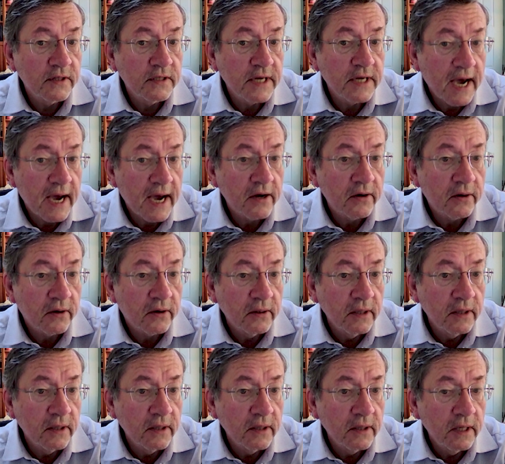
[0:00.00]
to tackle.
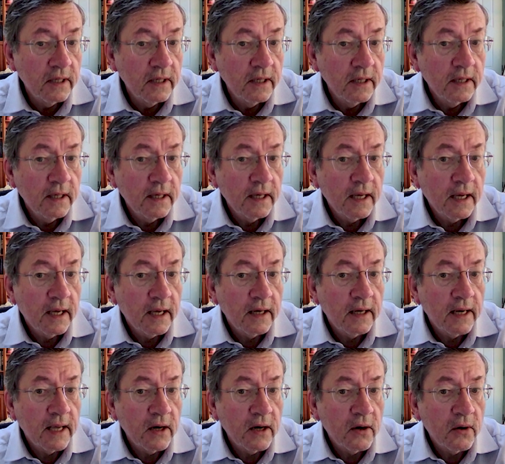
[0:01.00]
And
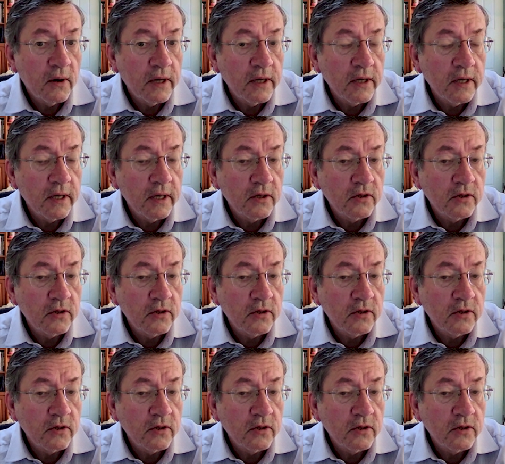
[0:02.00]
NATO